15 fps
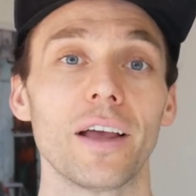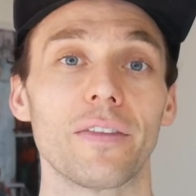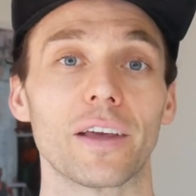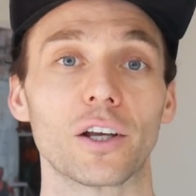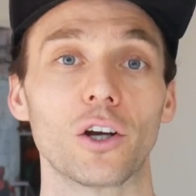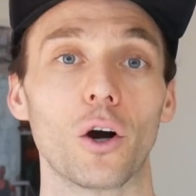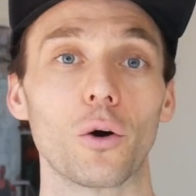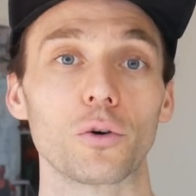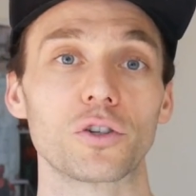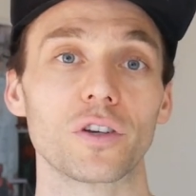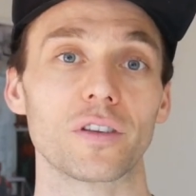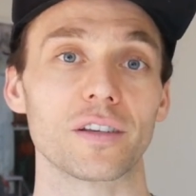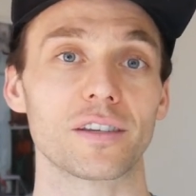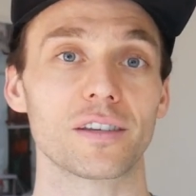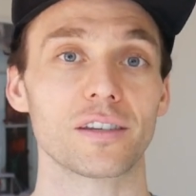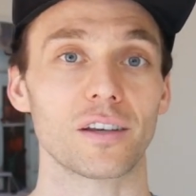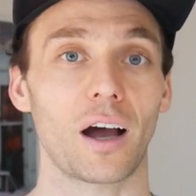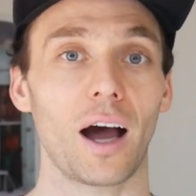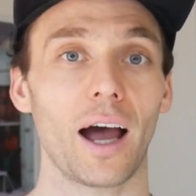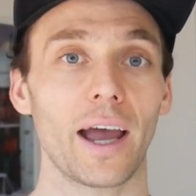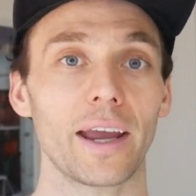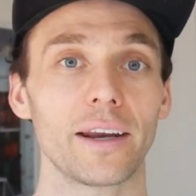that go to the
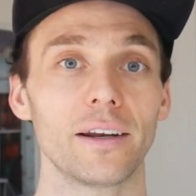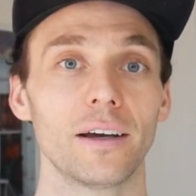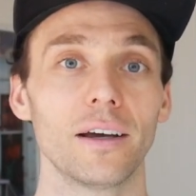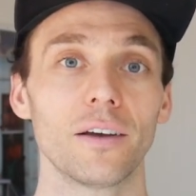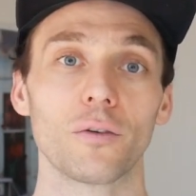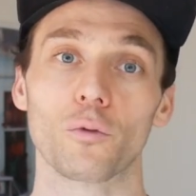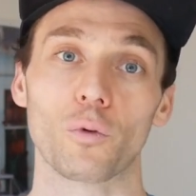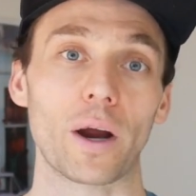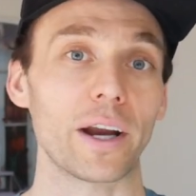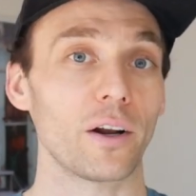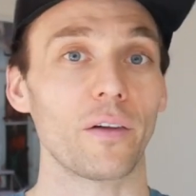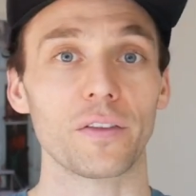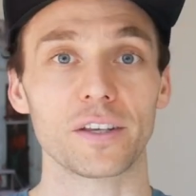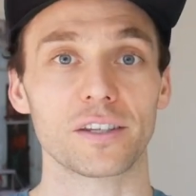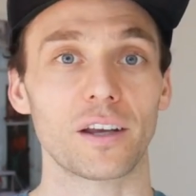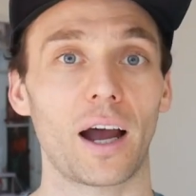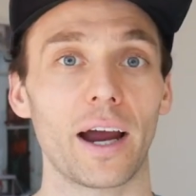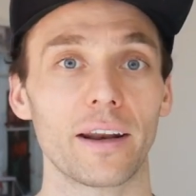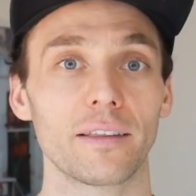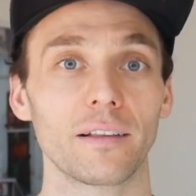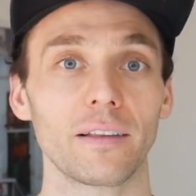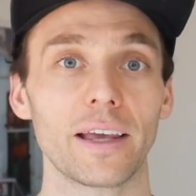side, right on the
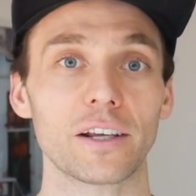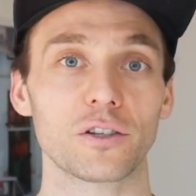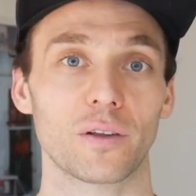side of the leg.